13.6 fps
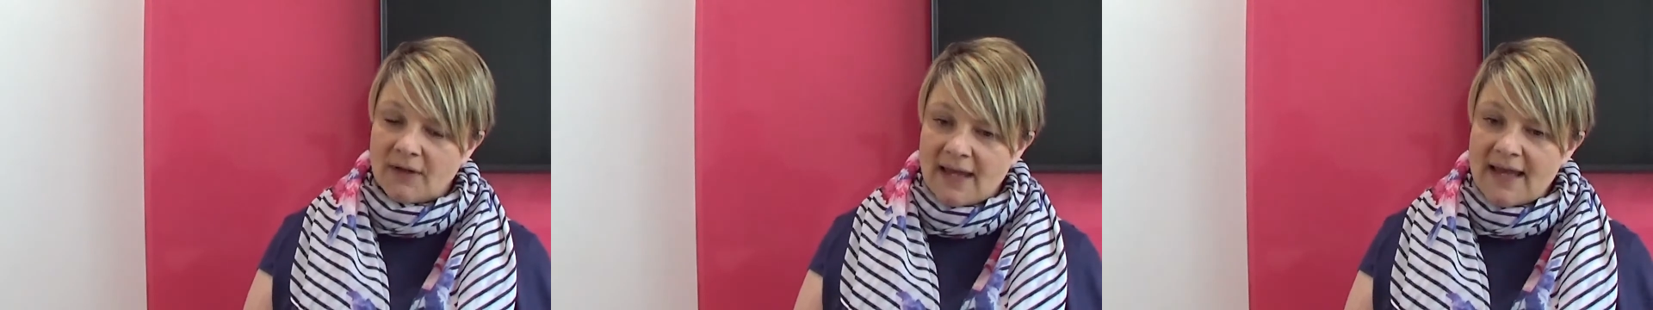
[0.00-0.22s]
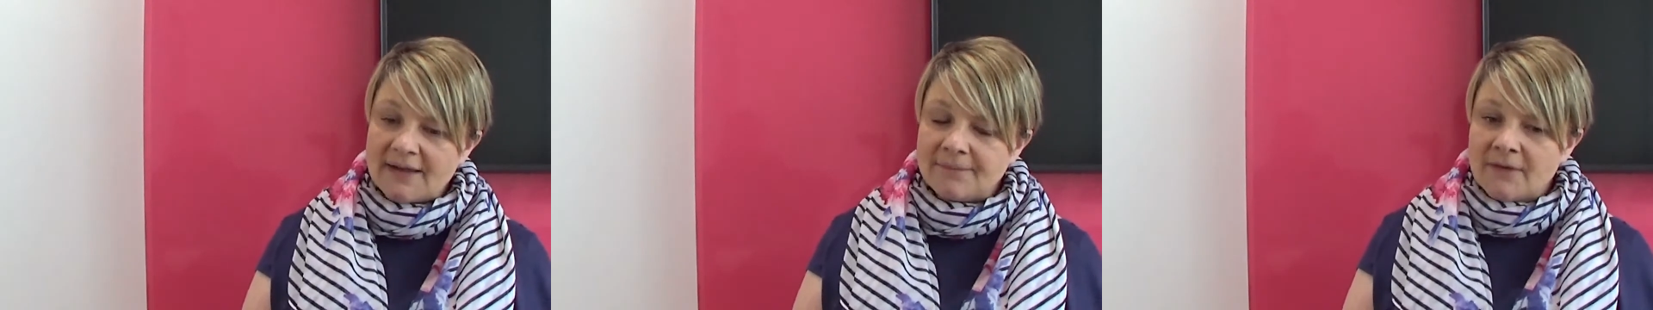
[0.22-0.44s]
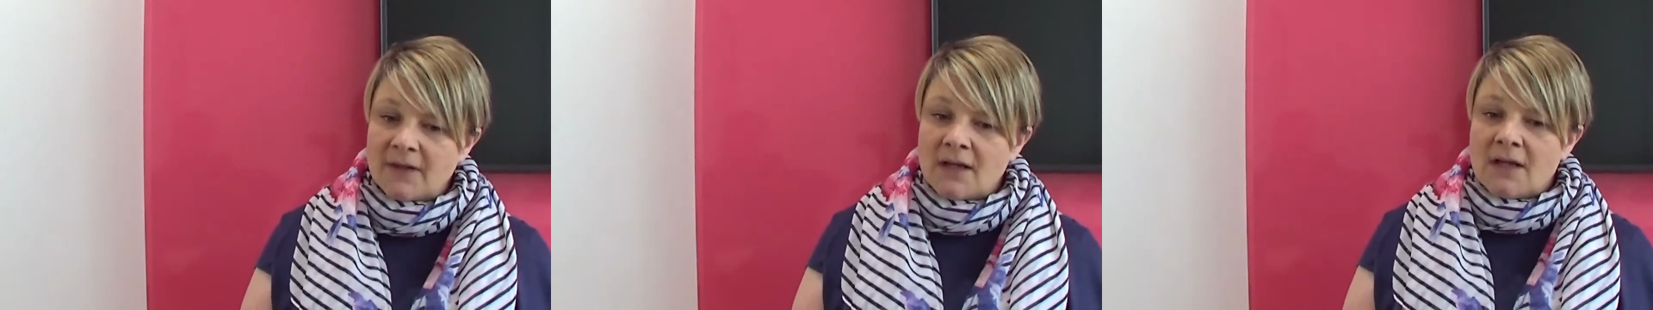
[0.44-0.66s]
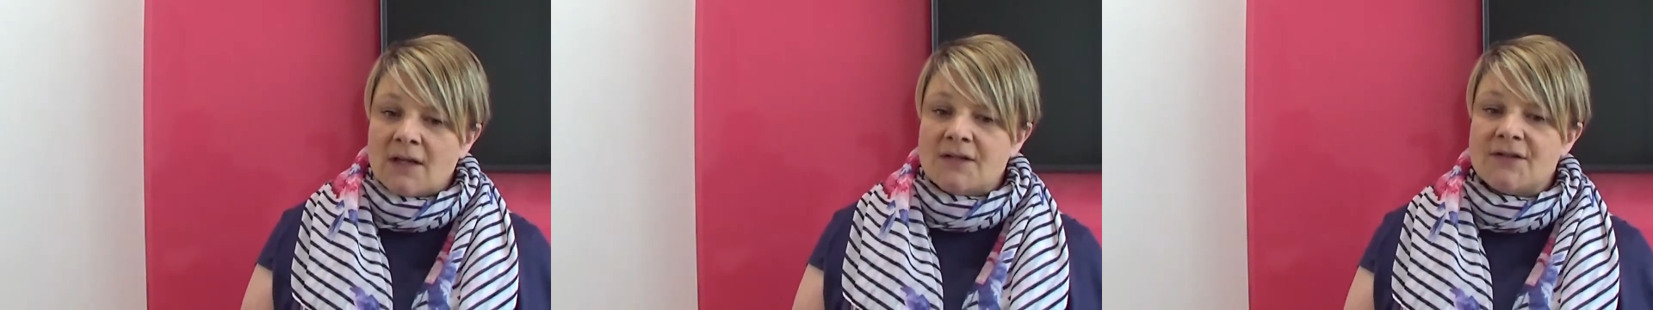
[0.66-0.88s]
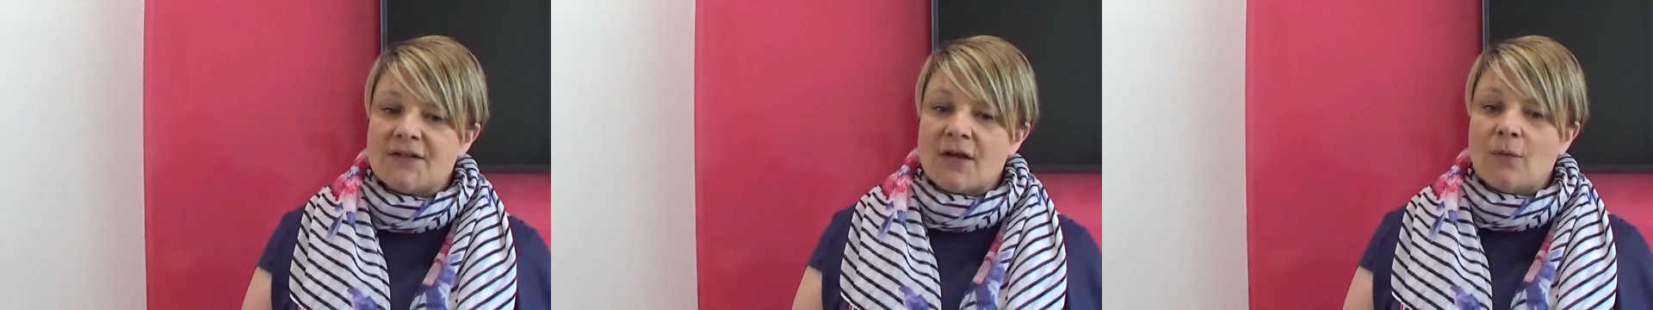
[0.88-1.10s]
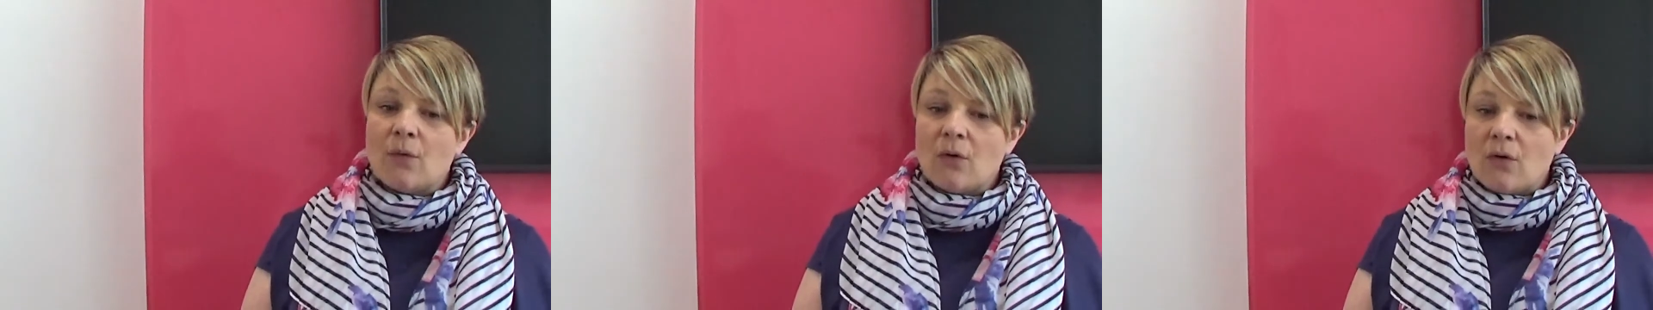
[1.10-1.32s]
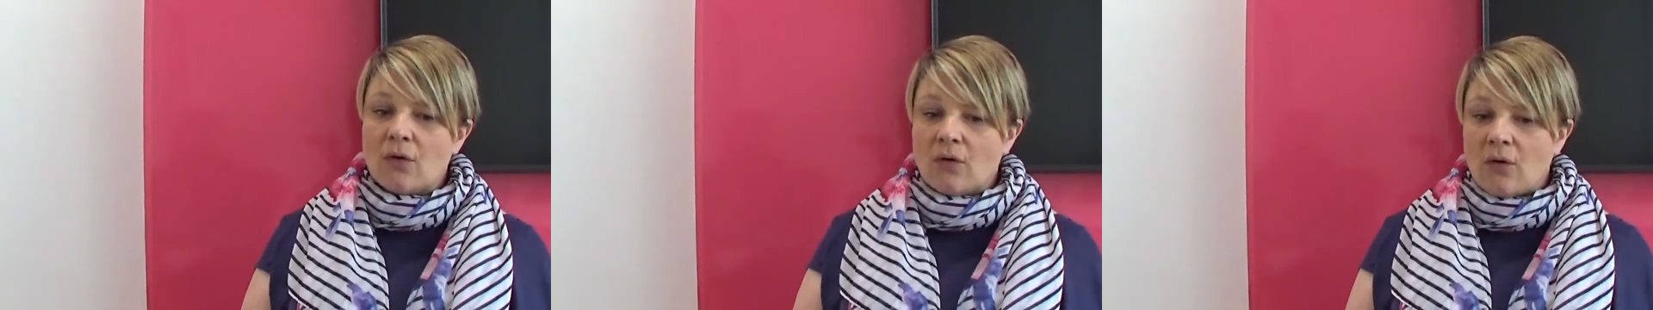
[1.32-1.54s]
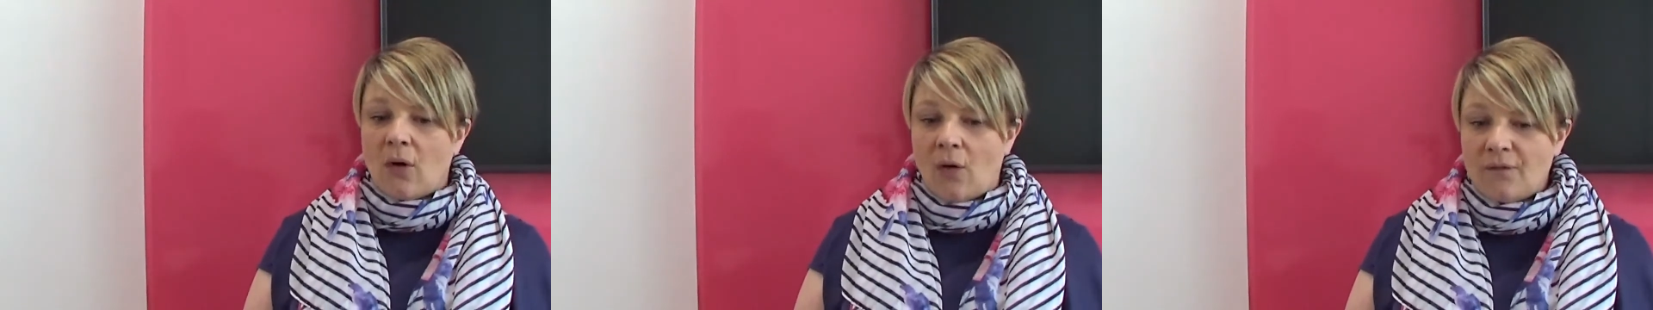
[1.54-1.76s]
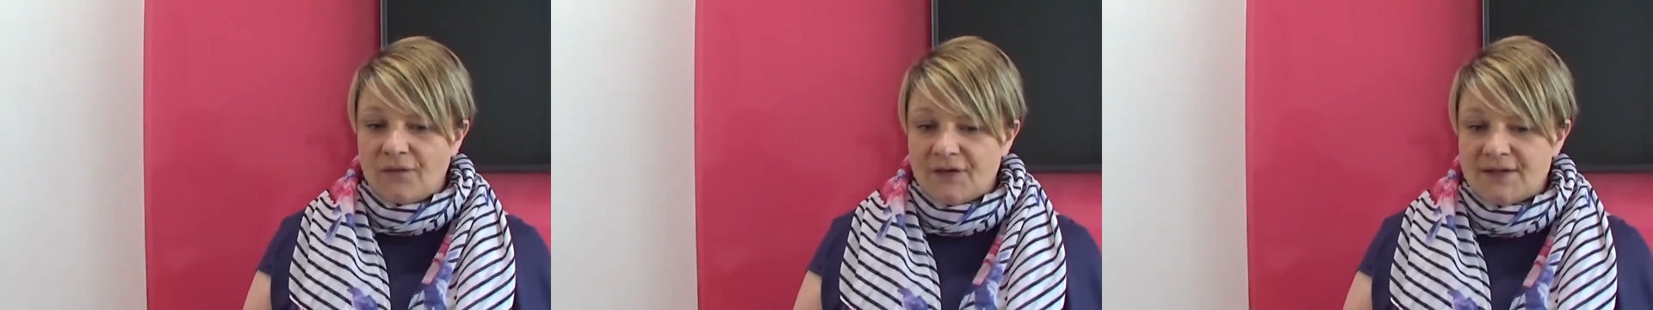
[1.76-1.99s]
Yeah. So
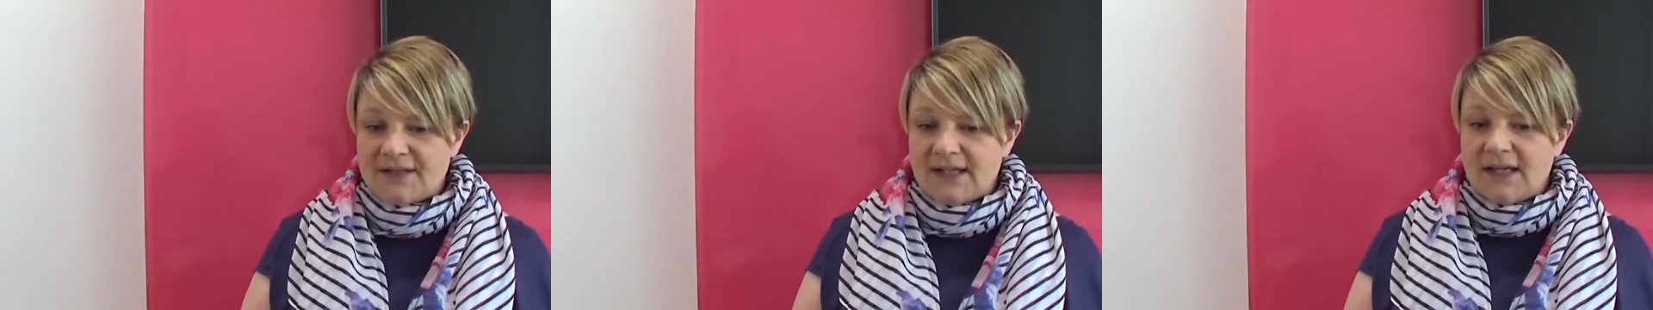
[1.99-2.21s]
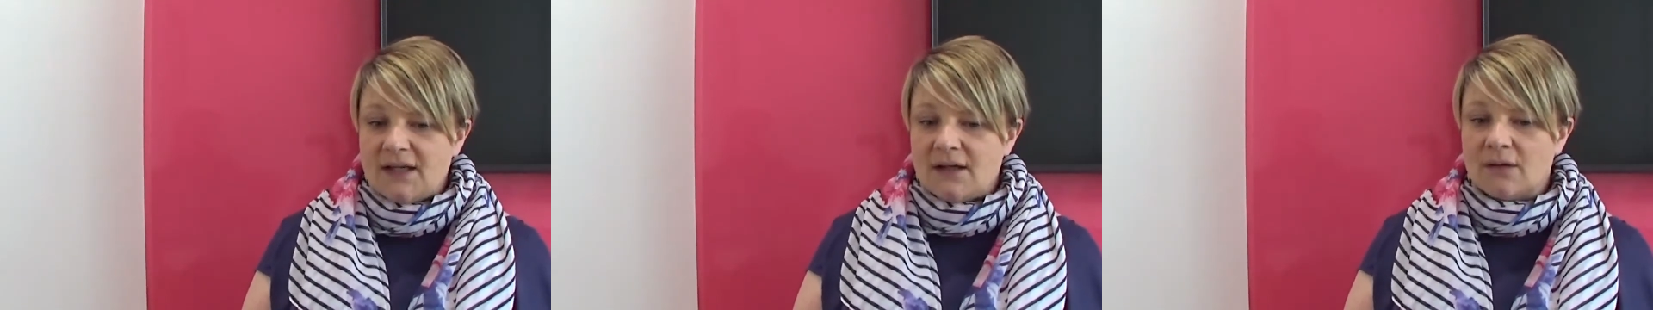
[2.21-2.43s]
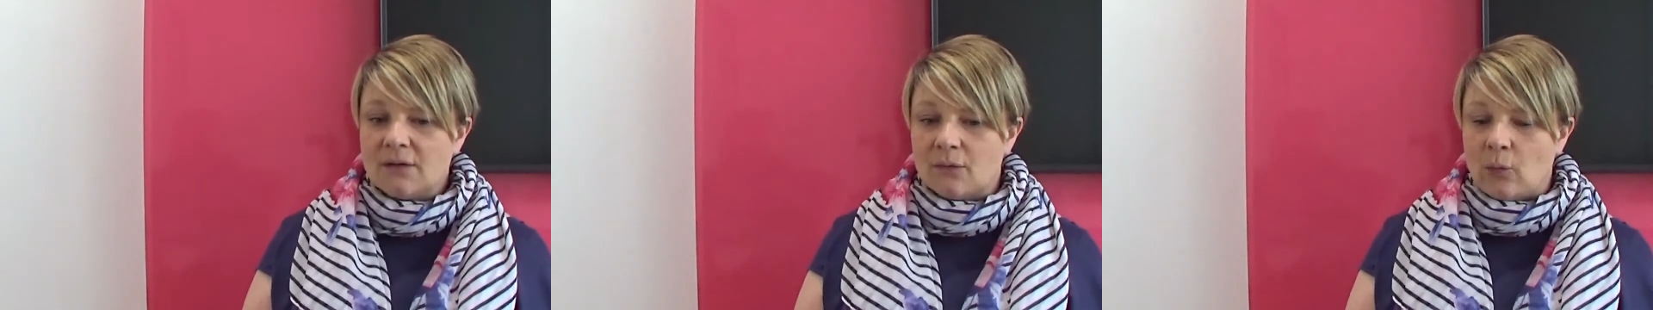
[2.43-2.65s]
obviously,